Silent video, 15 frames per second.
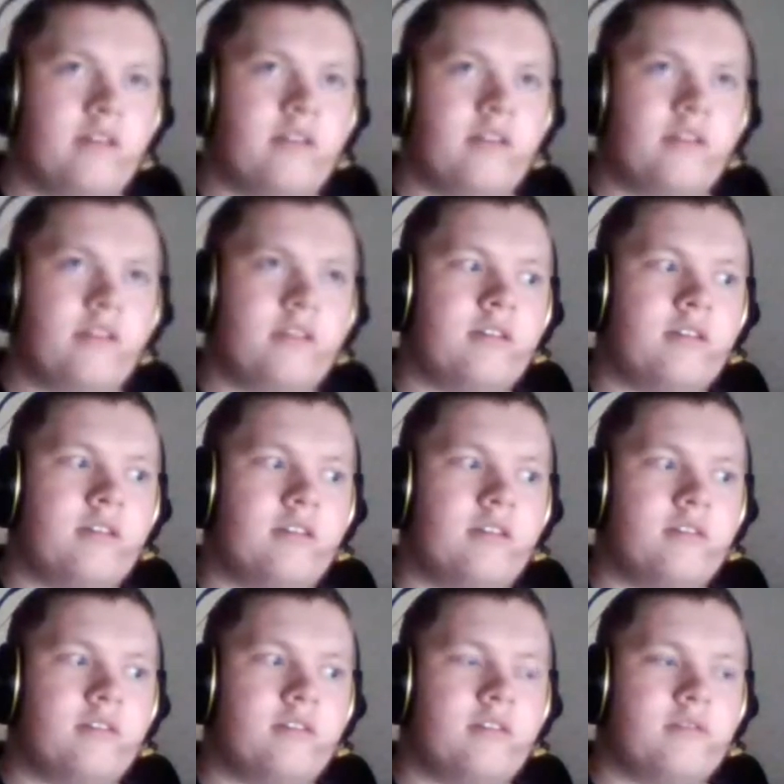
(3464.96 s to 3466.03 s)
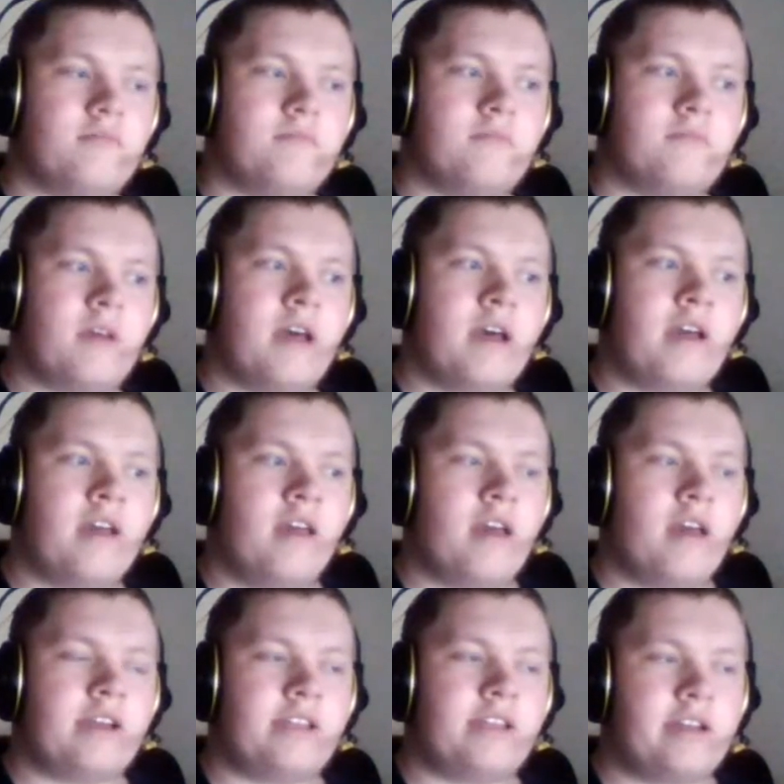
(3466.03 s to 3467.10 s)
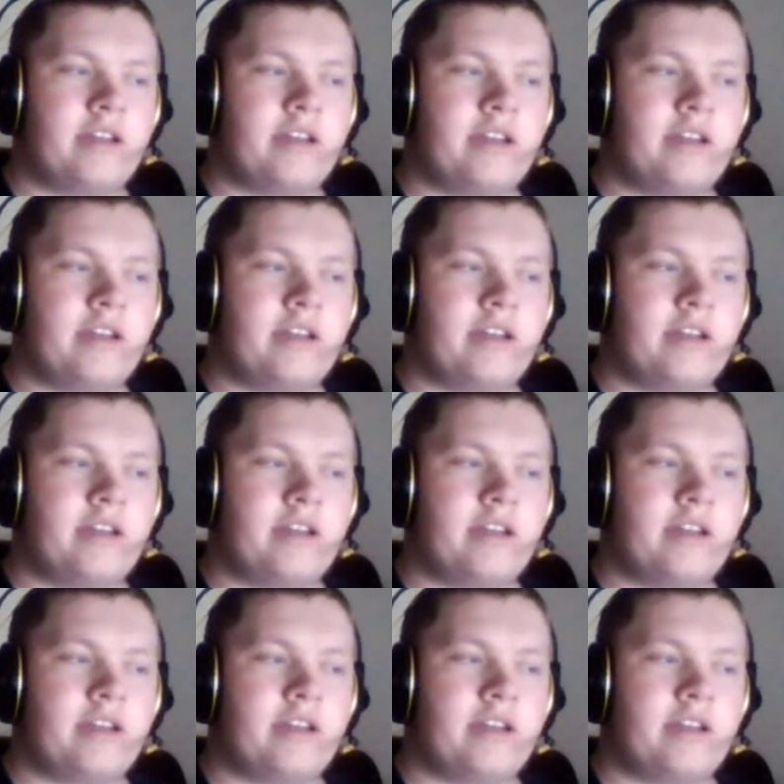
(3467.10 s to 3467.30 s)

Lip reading: I think